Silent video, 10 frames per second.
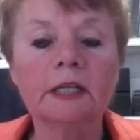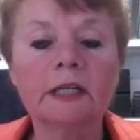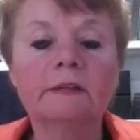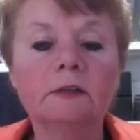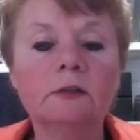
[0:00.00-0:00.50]

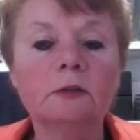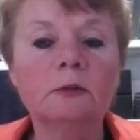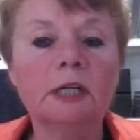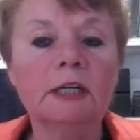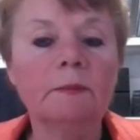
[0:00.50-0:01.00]

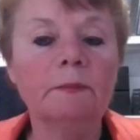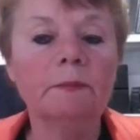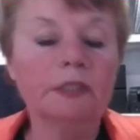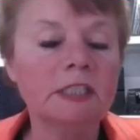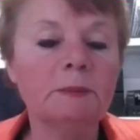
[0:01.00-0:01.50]
So,
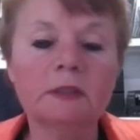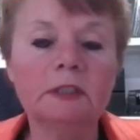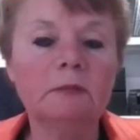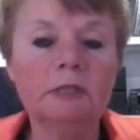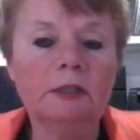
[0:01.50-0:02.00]
but
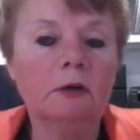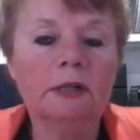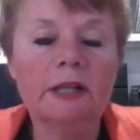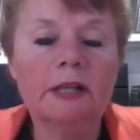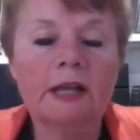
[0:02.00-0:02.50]
typically we don't
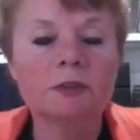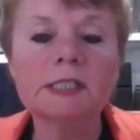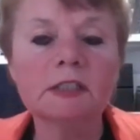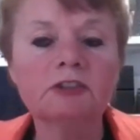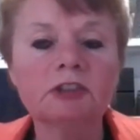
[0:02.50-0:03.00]
have
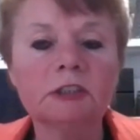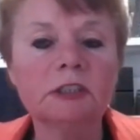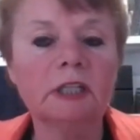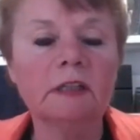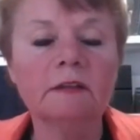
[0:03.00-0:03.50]

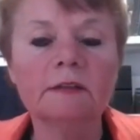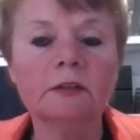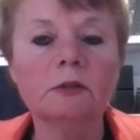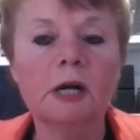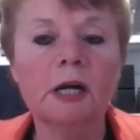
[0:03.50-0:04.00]
jurisdiction, and
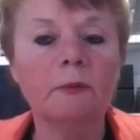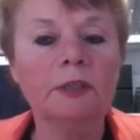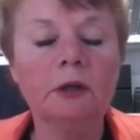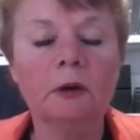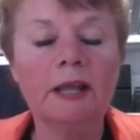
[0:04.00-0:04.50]
so
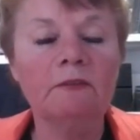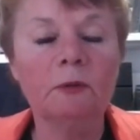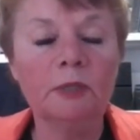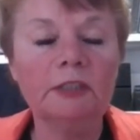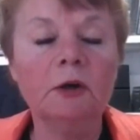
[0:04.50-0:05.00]
we
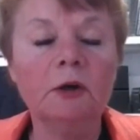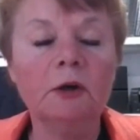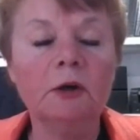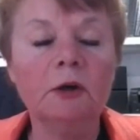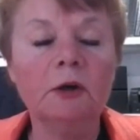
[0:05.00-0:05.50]
don't
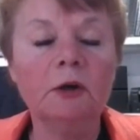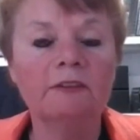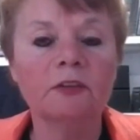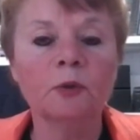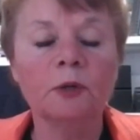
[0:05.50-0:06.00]
actually
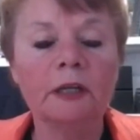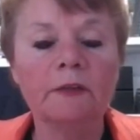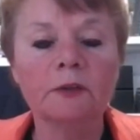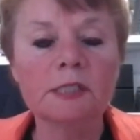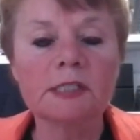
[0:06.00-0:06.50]
have authority
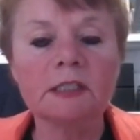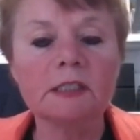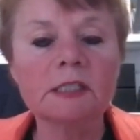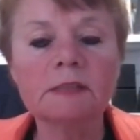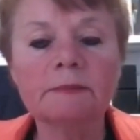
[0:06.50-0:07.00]
on those
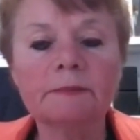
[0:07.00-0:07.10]
sites.